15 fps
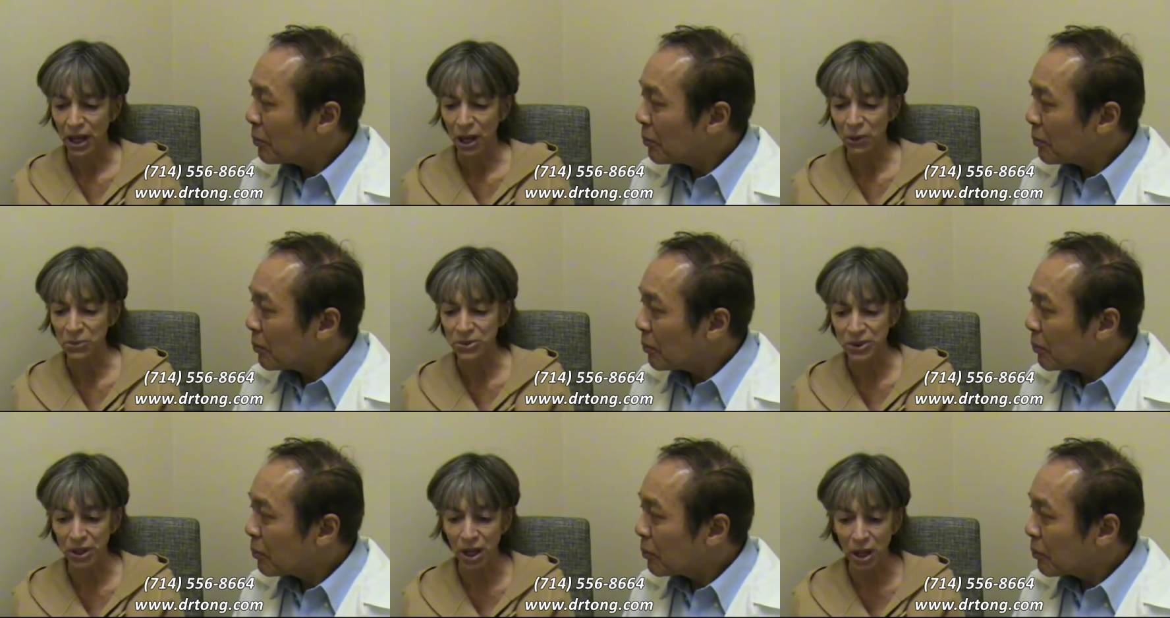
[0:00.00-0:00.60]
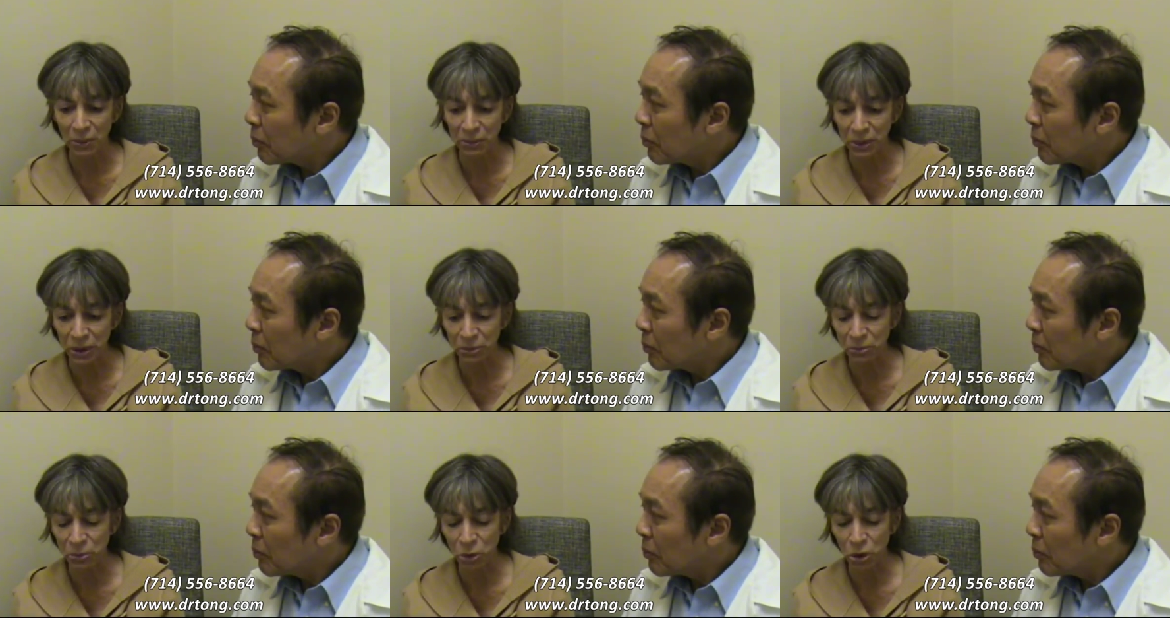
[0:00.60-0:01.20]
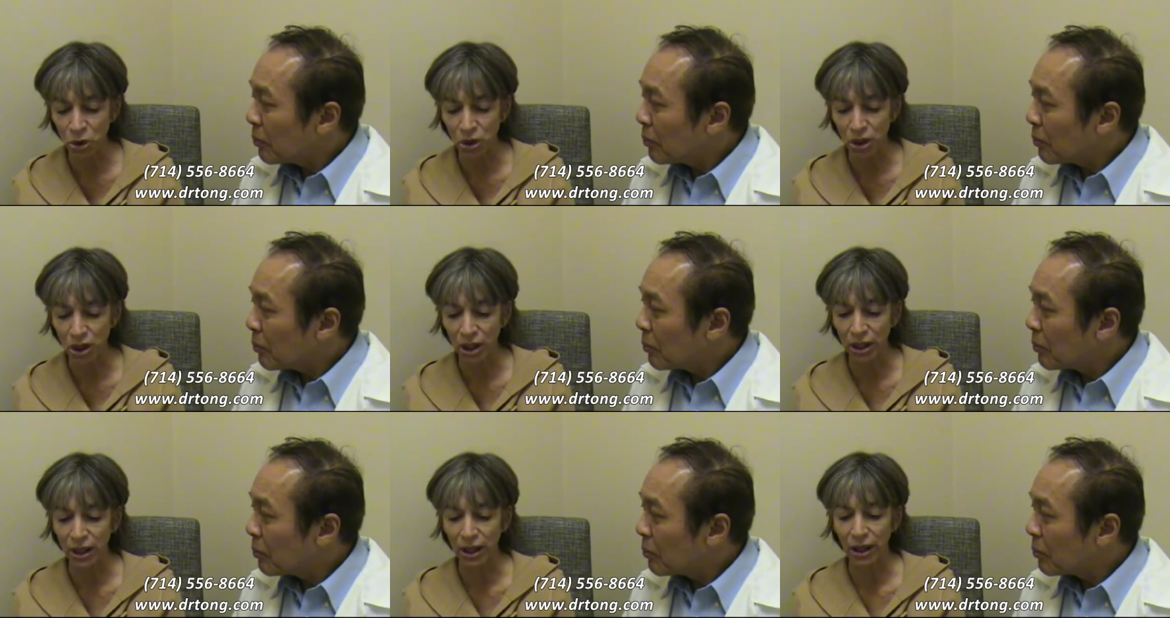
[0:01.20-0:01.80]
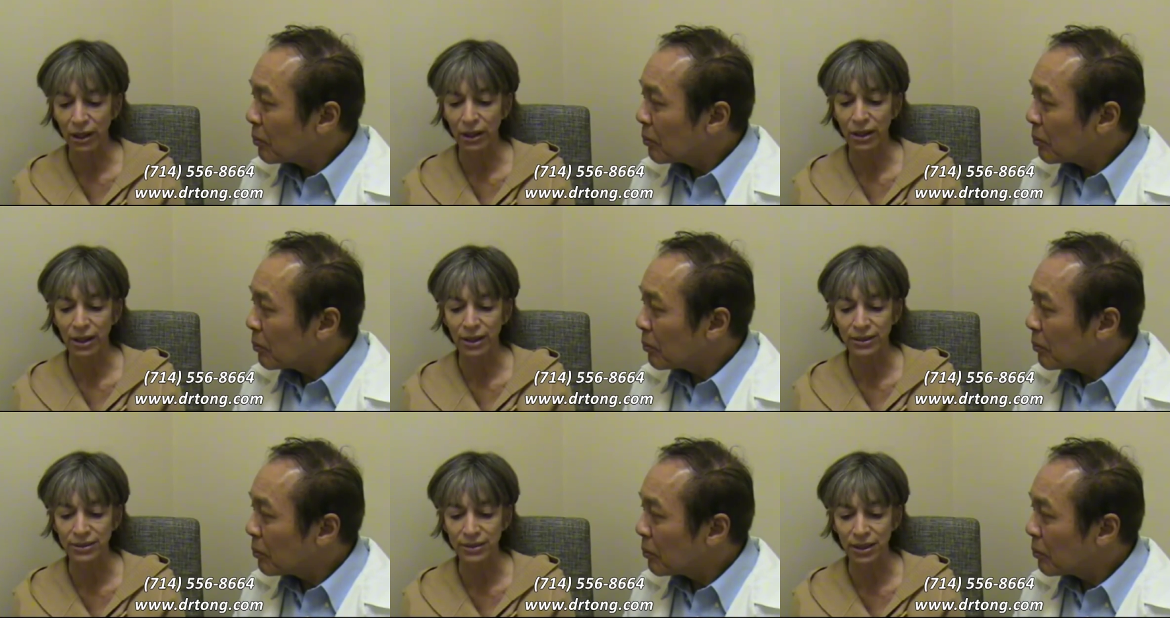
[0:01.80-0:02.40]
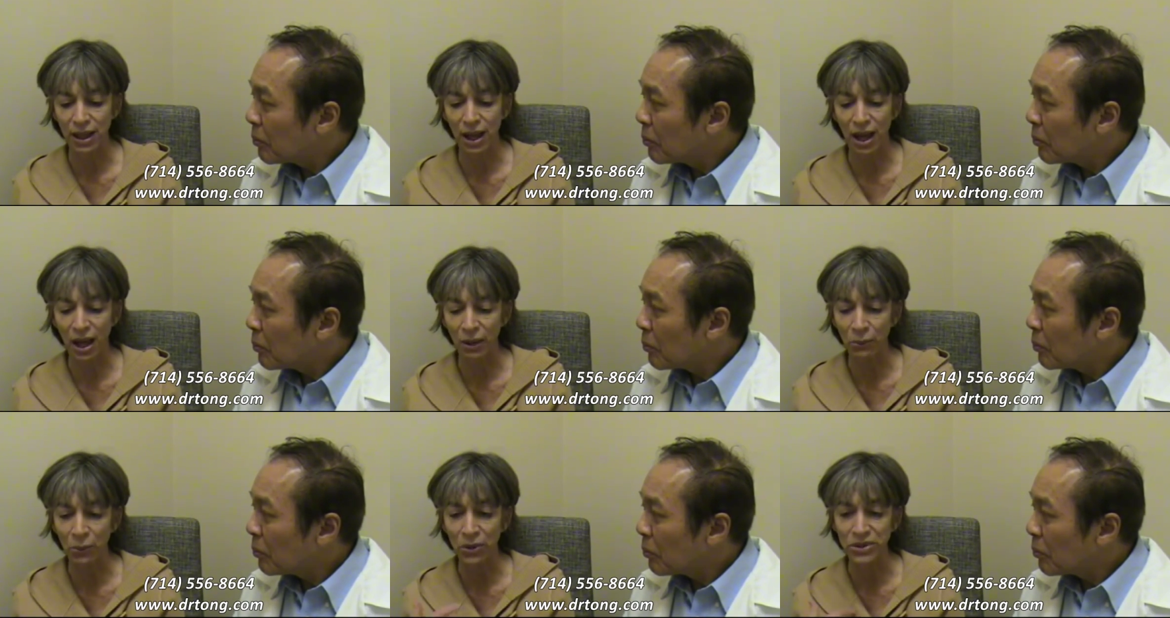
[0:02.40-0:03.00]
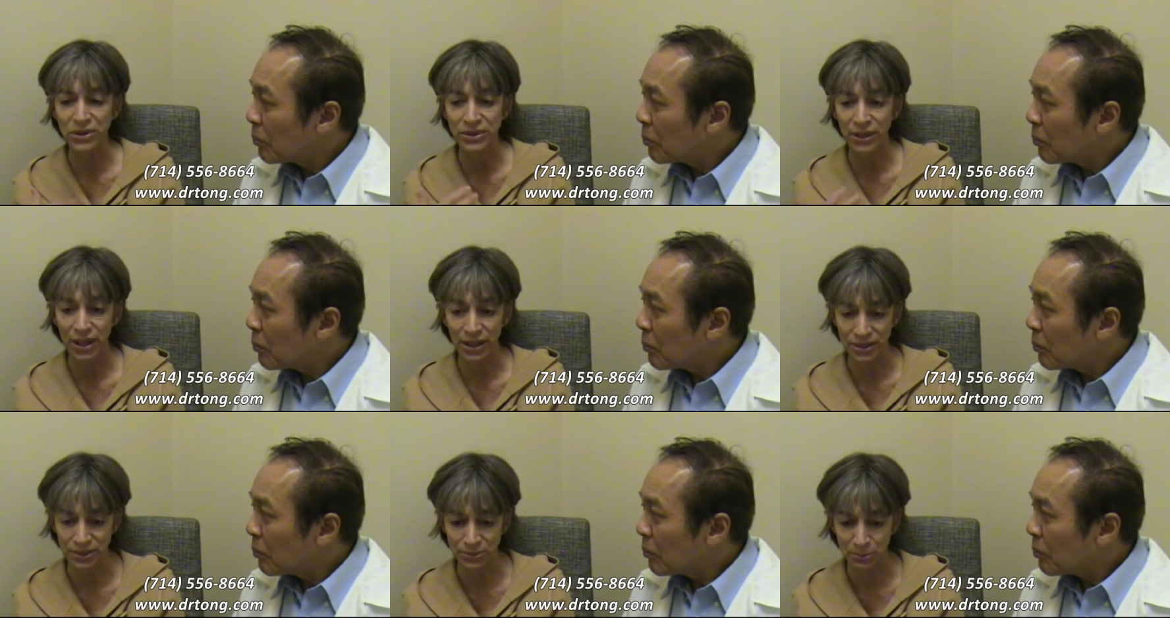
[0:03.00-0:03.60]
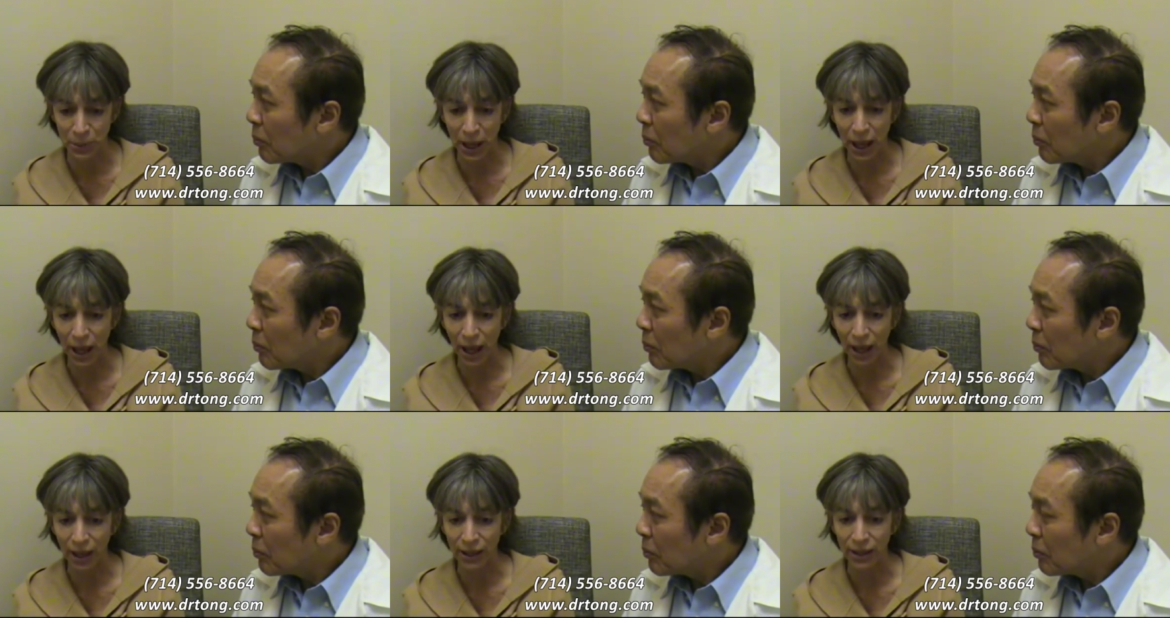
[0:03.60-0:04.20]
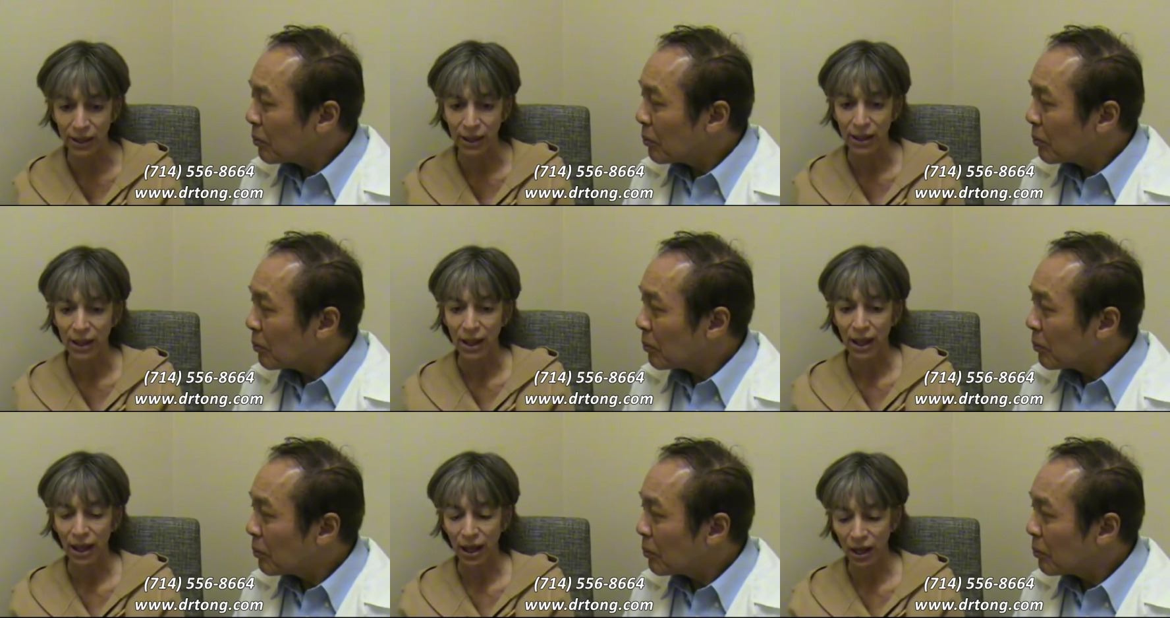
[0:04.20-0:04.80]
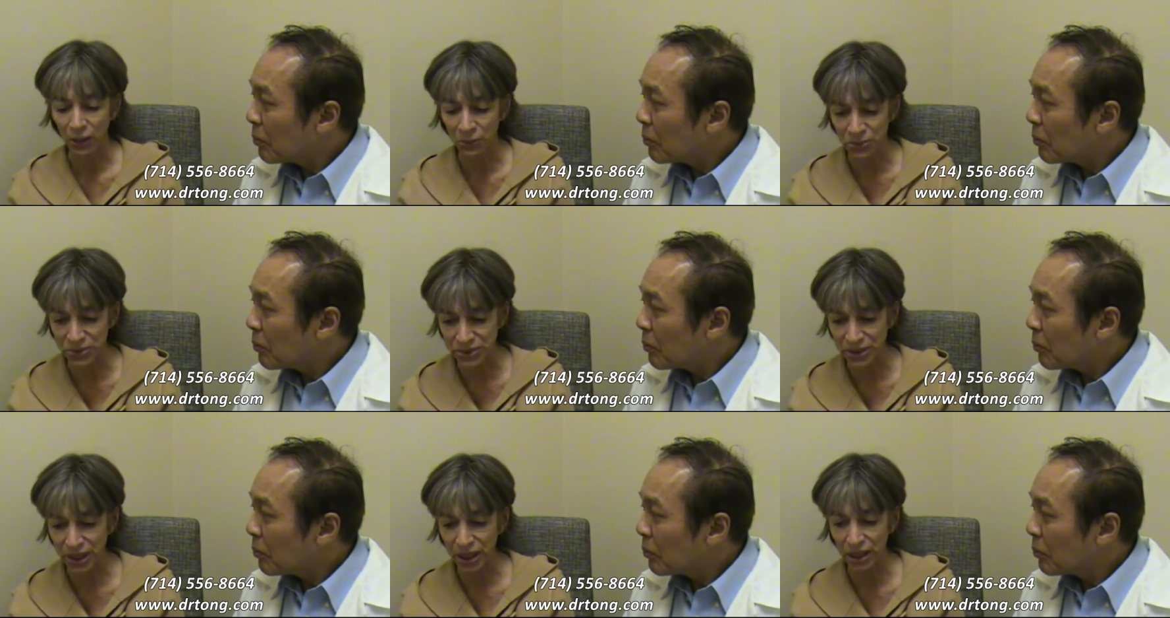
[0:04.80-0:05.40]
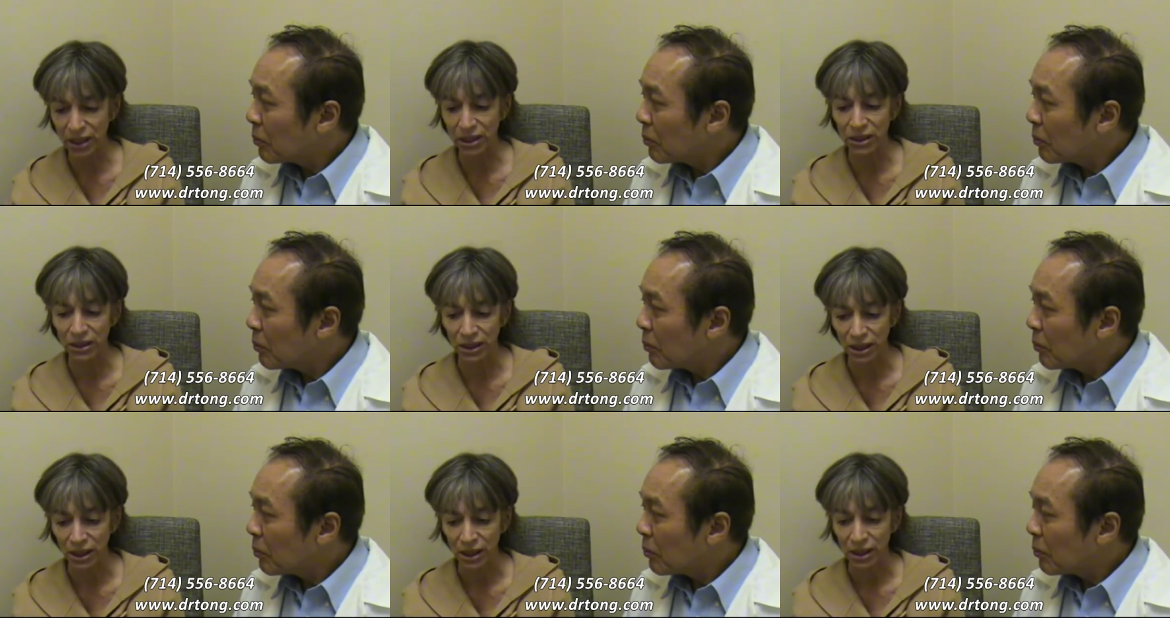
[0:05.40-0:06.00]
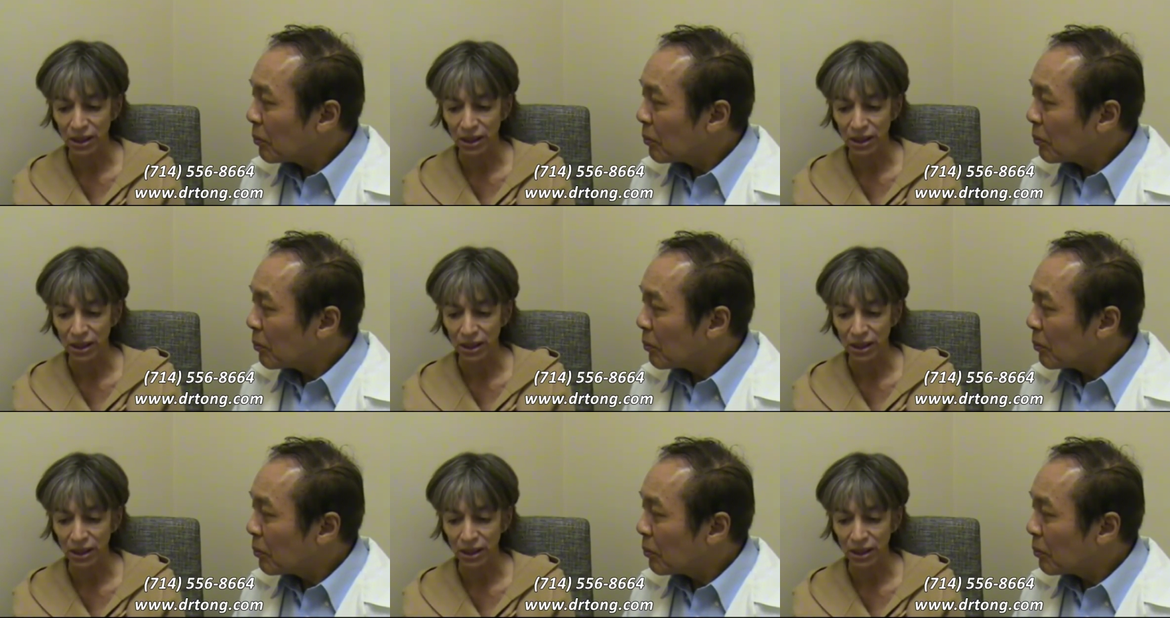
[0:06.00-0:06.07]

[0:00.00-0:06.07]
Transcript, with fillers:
Speaker 1: I was coming more, and I wasn't as bad, and I was seeing,